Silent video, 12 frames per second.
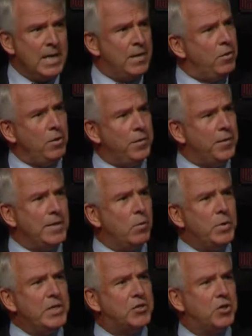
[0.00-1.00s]
The other thing that
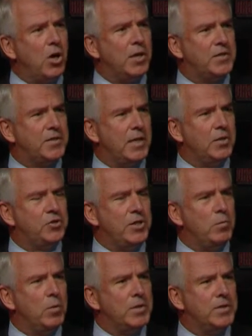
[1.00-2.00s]
we saw at
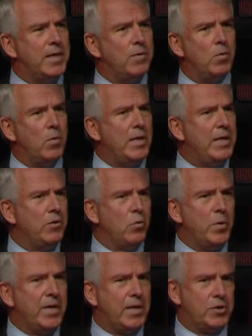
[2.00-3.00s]
Celgene was that either
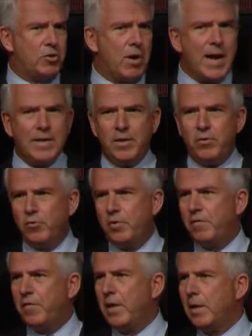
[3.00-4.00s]
we had attracted or
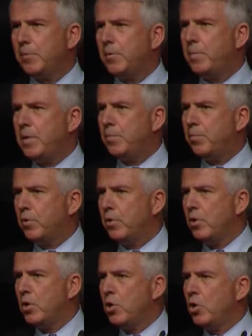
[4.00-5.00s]
developed
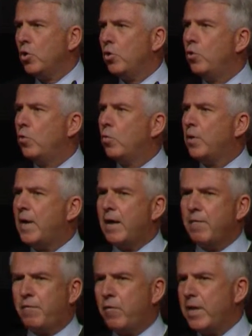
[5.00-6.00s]
people who were not
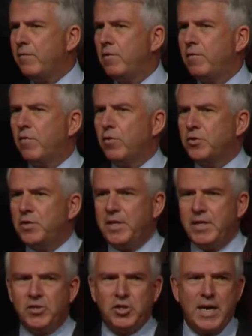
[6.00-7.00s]
afraid of
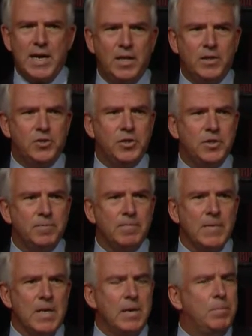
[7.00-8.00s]
adversity and challenges,
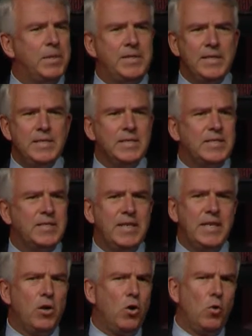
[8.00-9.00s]
but didn't
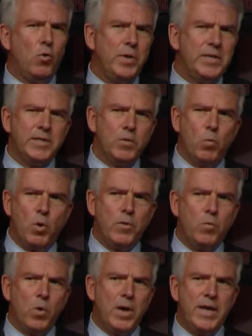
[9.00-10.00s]
see it always in
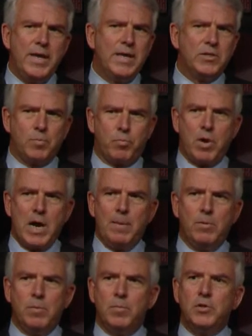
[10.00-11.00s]
one way as a
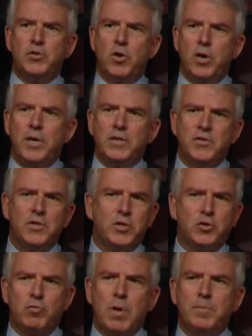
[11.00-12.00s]
problem, but saw it as a
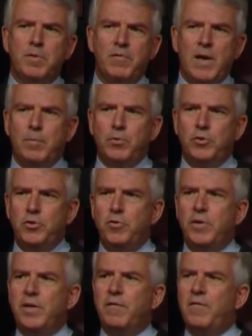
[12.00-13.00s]
disruptive
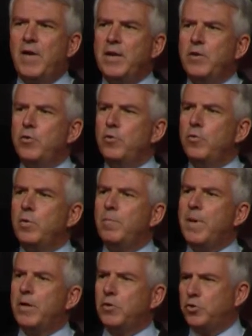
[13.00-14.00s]
opportunity to find a new and
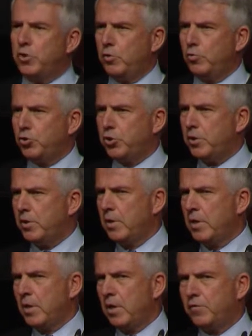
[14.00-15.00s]
better solution.
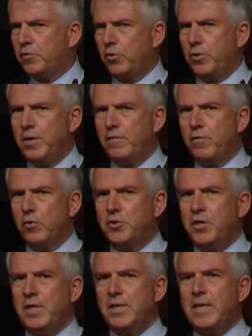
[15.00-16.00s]
Of turning
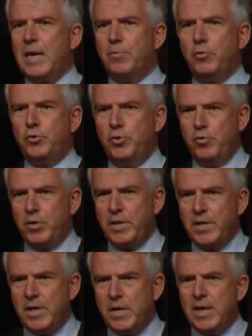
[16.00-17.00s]
adversity into
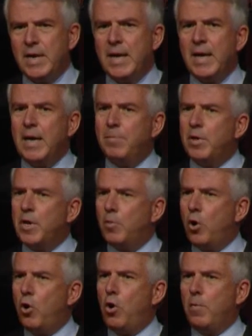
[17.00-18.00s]
opportunity had become
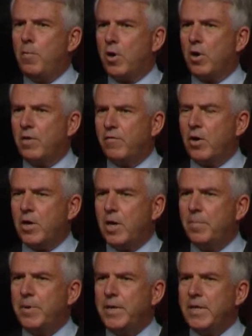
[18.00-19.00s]
a hallmark of our
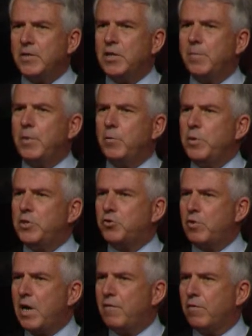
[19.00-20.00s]
company. It's something we
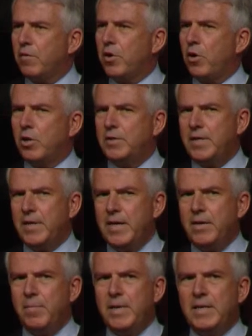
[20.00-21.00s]
strive very hard today
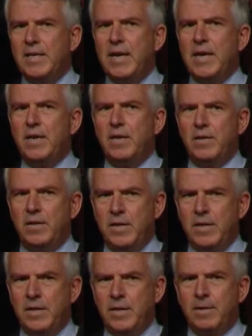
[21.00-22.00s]
to maintain
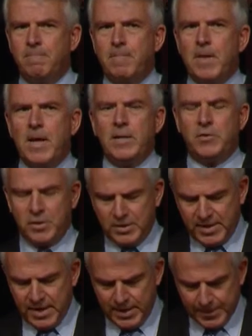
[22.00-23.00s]
and
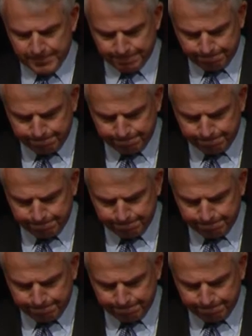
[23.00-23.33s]
sustain.